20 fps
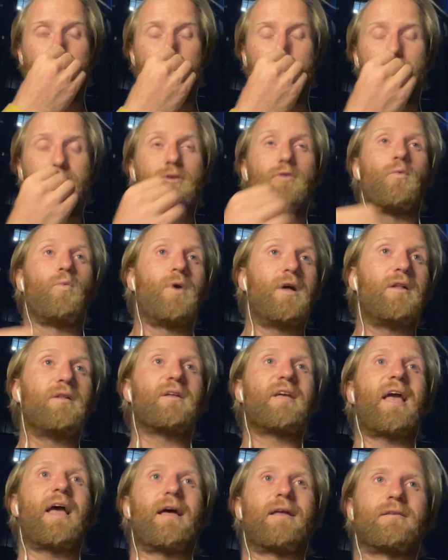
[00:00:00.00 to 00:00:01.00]
you will
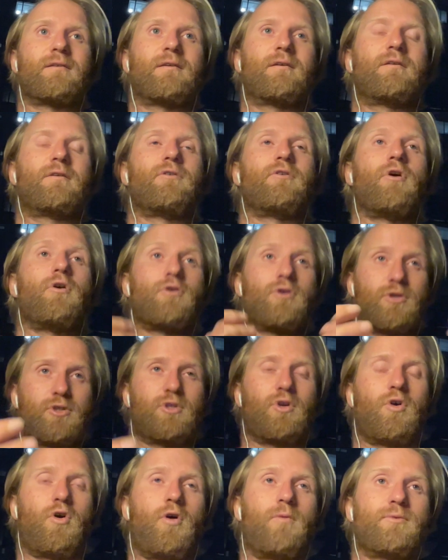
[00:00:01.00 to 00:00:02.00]
get no
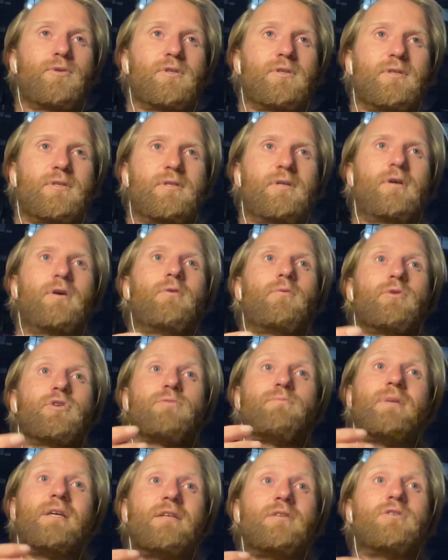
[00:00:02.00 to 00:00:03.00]
stock options, which
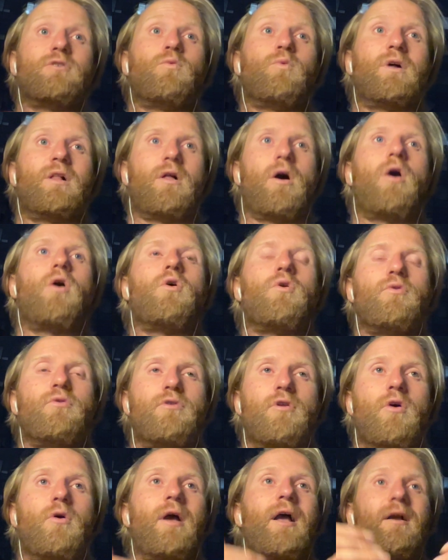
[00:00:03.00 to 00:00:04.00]
means you will own
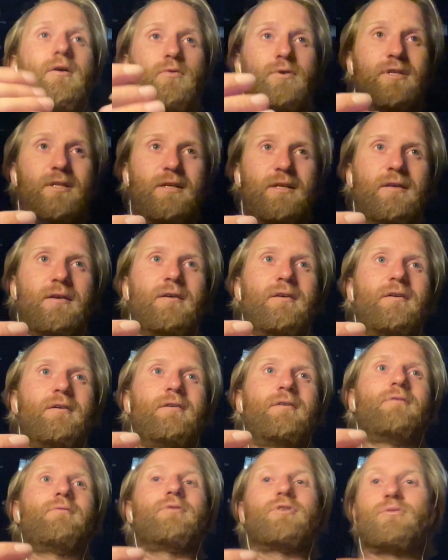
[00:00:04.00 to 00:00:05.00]
no equity,
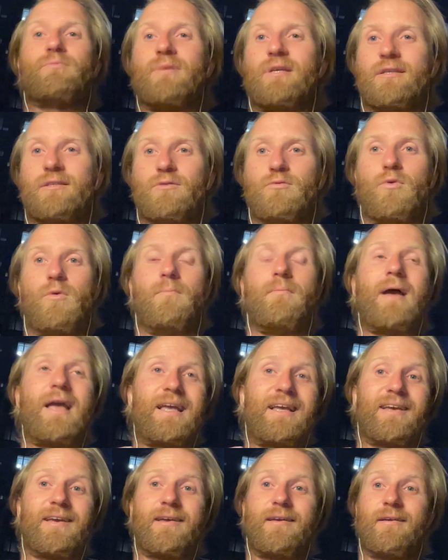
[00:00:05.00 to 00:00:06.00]
which means you will
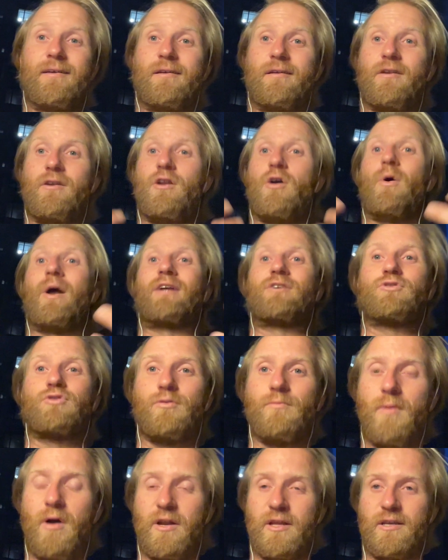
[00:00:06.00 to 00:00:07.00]
make no extra
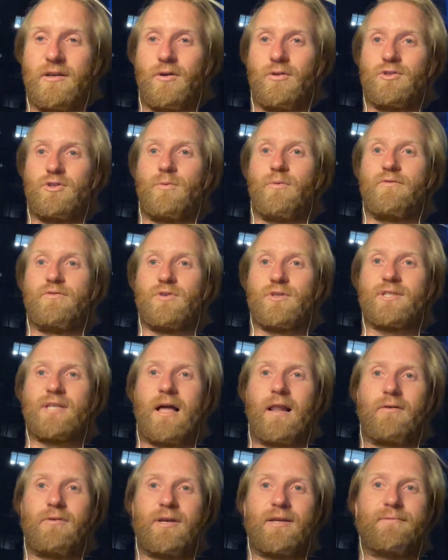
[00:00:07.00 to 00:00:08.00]
money on top of your
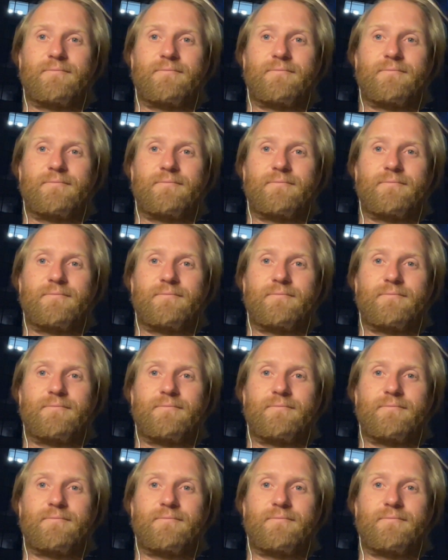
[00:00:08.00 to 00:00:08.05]
salary.